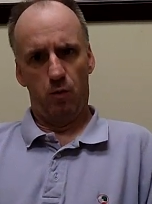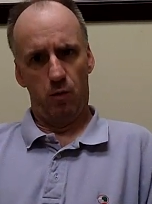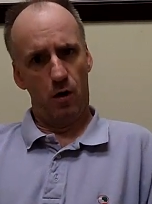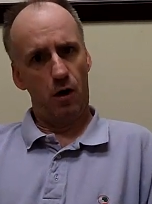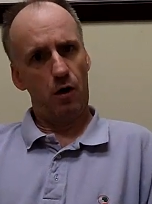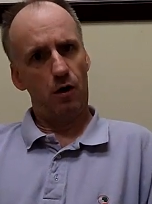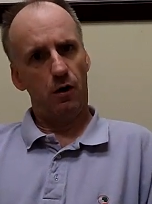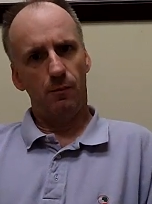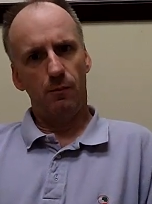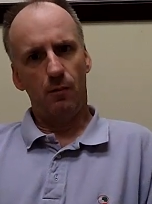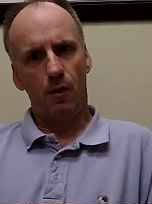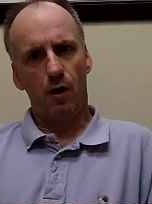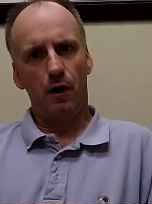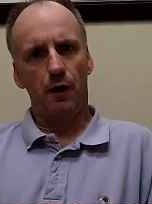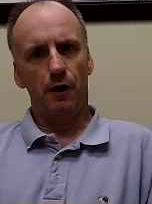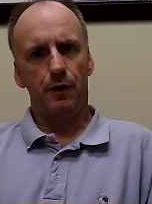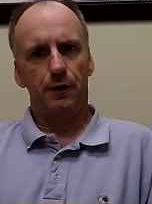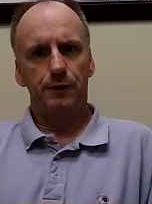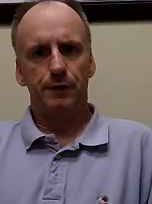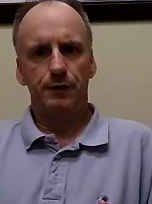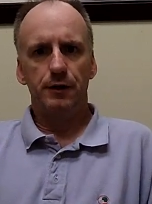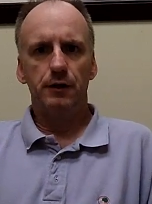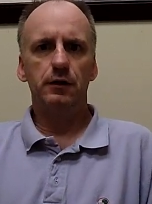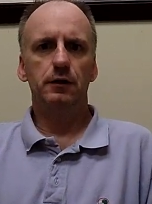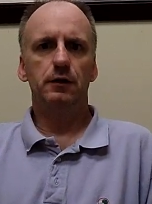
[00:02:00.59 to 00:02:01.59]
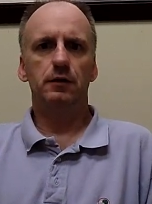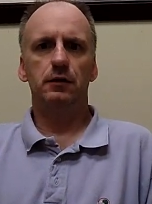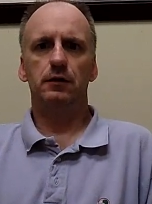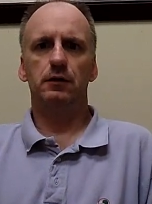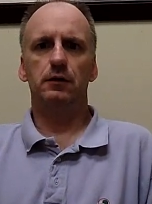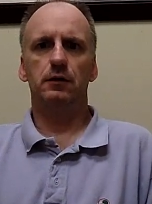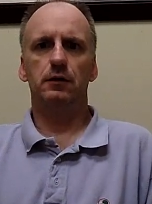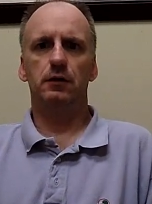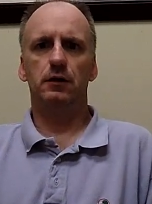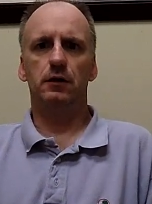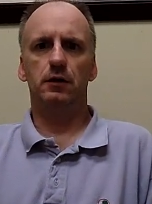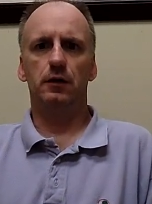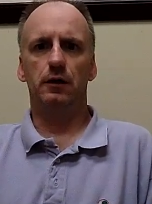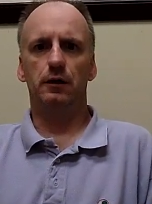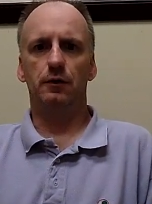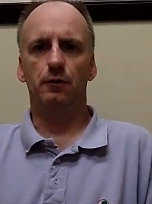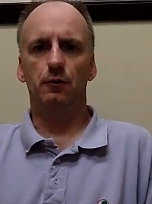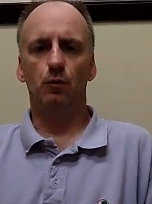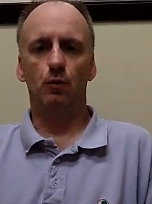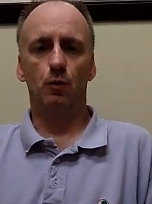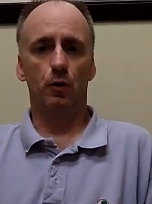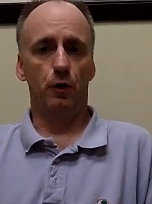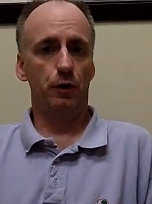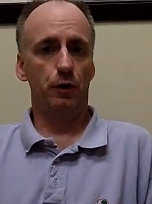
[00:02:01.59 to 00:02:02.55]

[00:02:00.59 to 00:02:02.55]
Walmart, uh, the